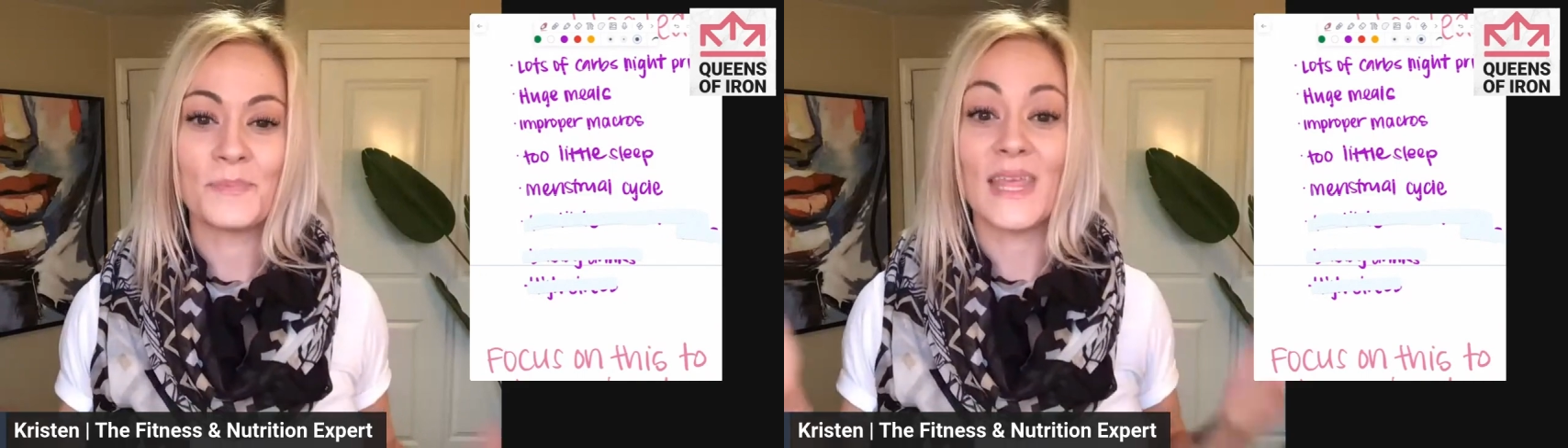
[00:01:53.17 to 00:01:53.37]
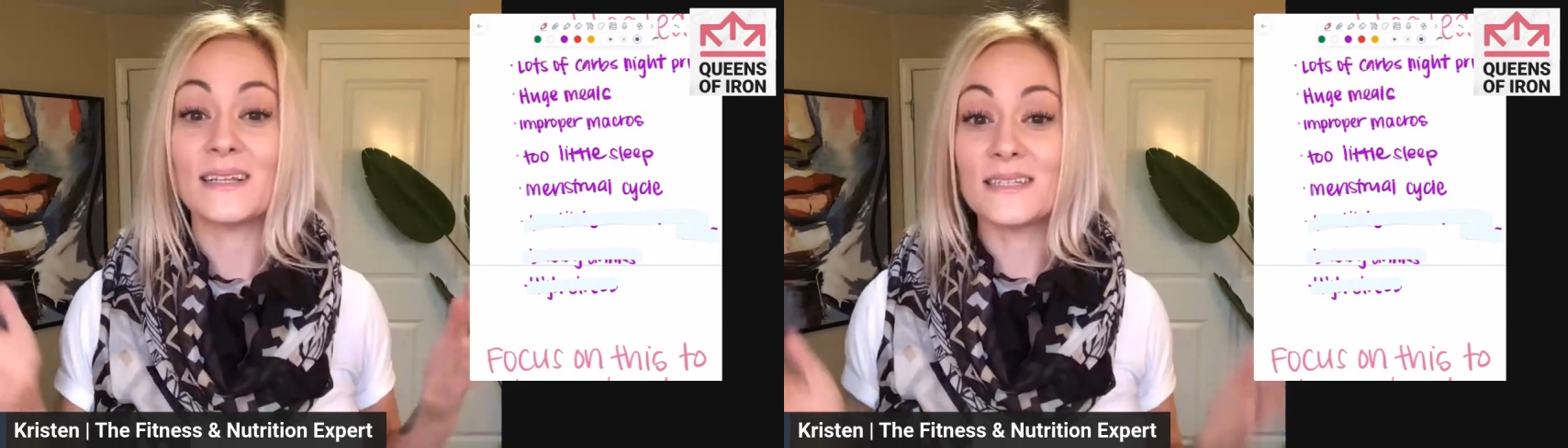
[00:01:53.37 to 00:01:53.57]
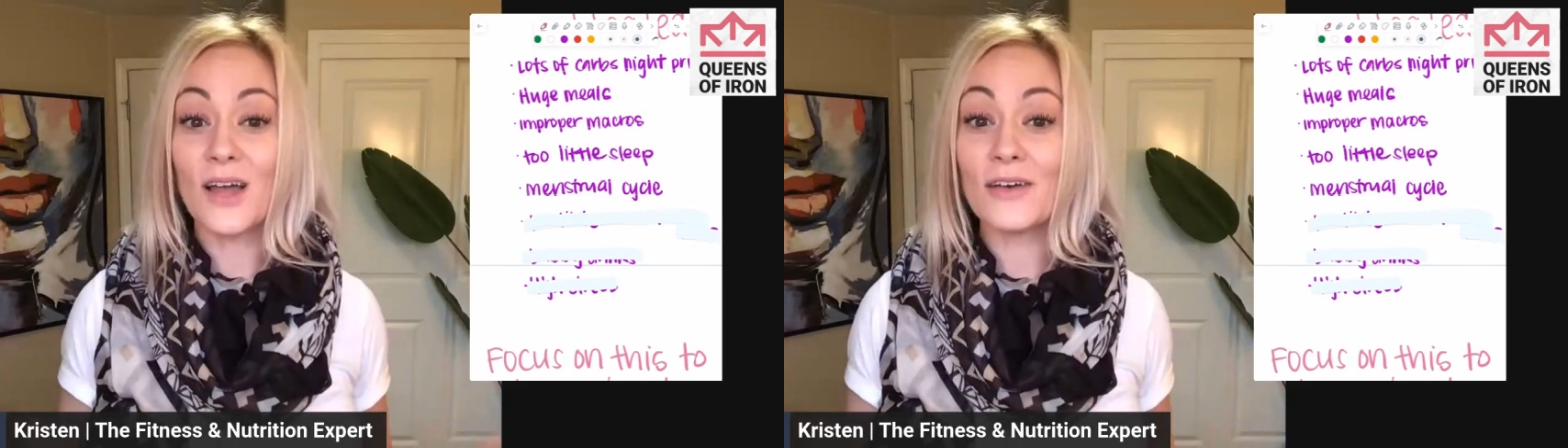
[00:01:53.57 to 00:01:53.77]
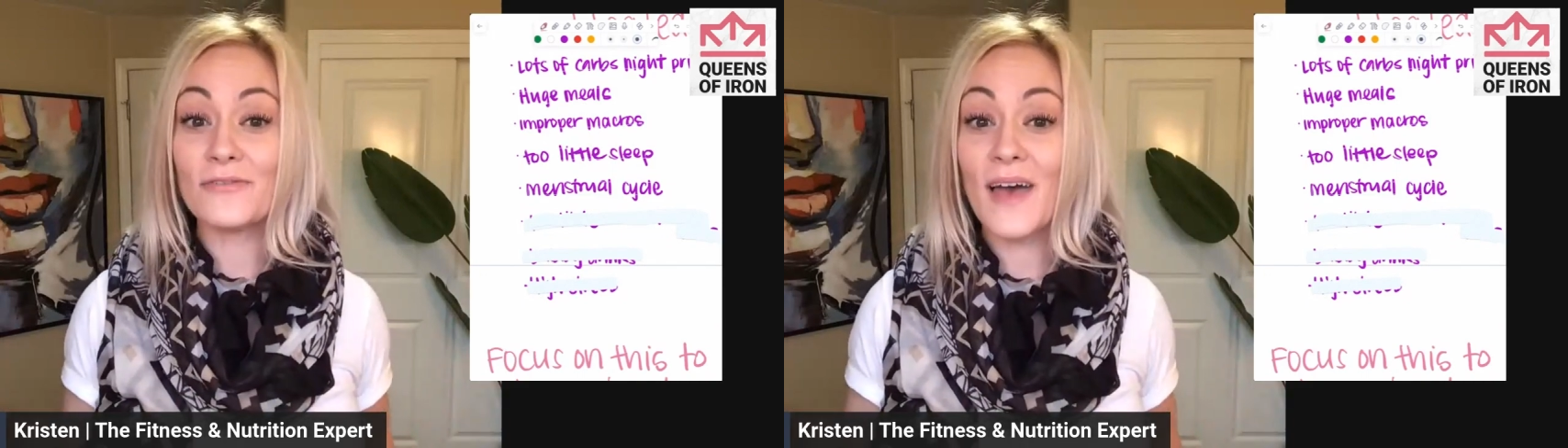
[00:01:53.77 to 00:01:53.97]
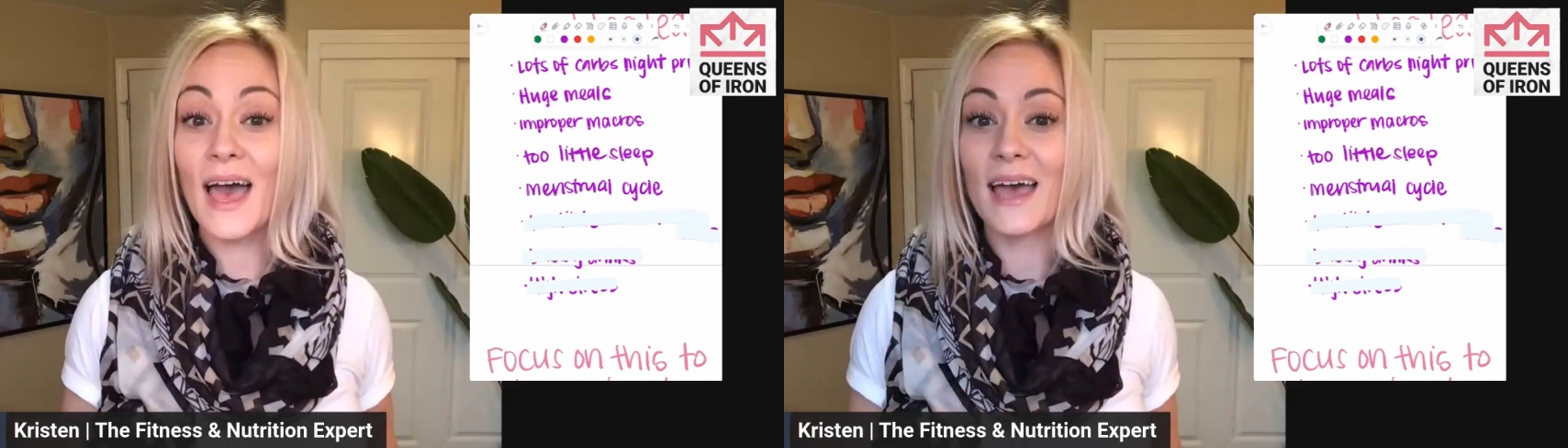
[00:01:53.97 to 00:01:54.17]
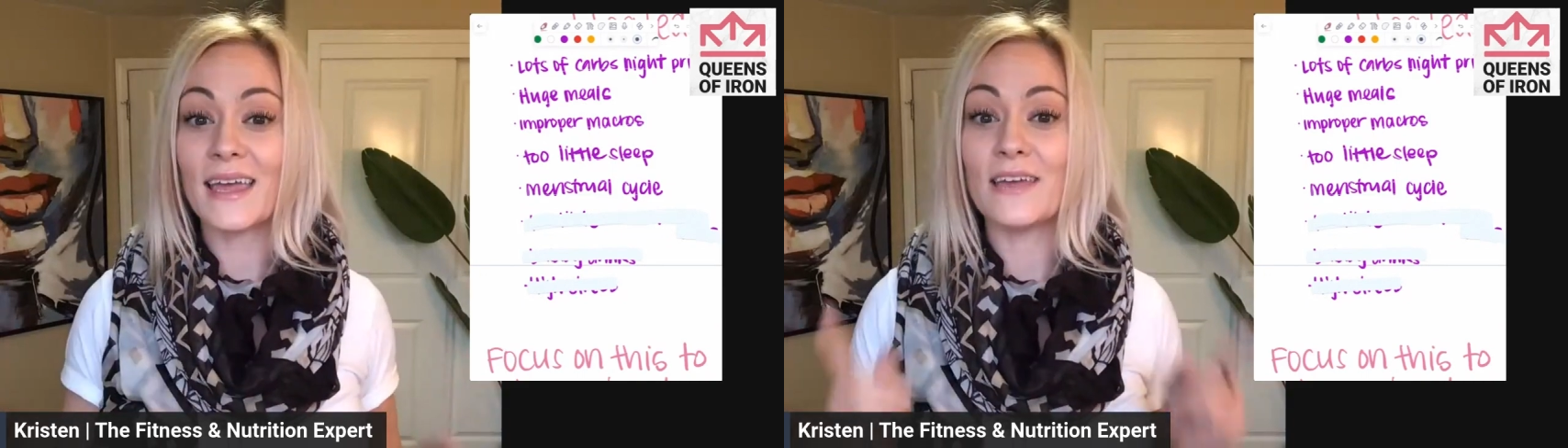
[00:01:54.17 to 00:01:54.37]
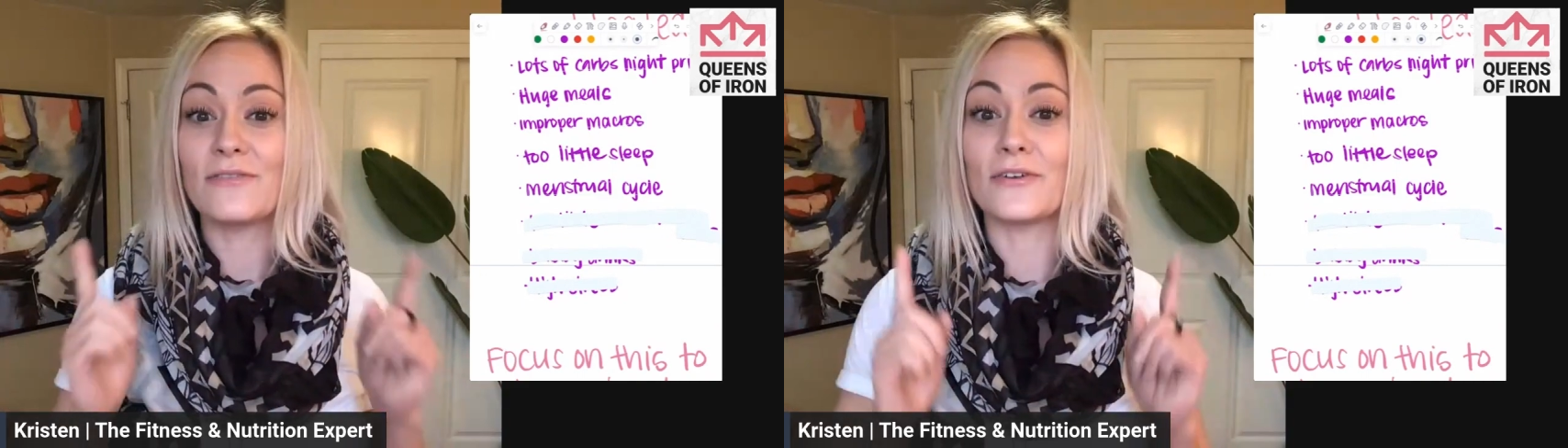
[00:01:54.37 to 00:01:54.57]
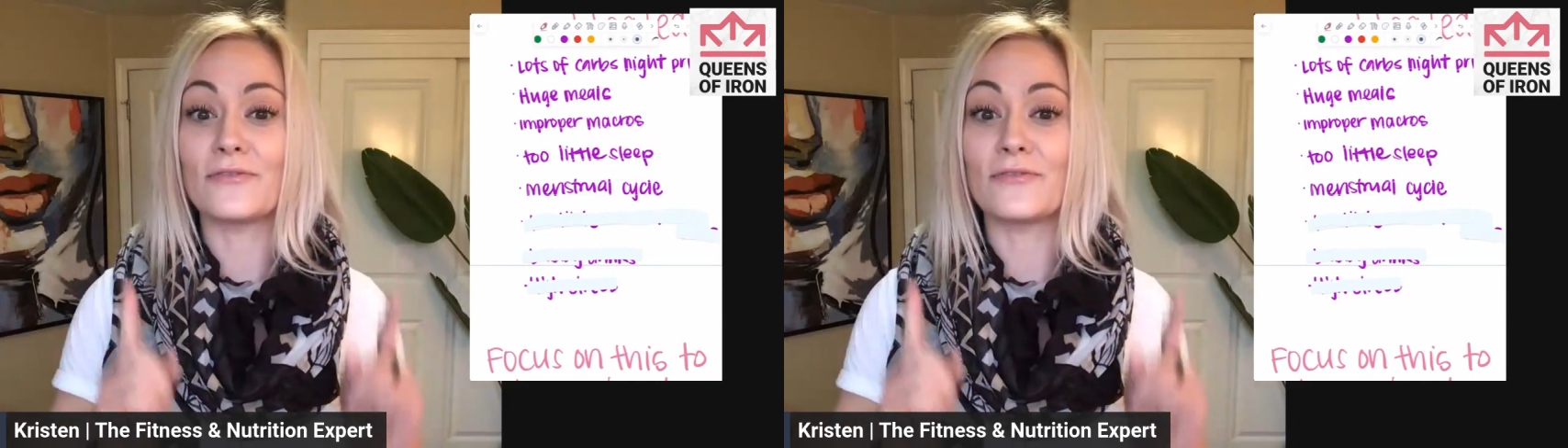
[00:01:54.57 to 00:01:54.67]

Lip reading: it's not fat if you're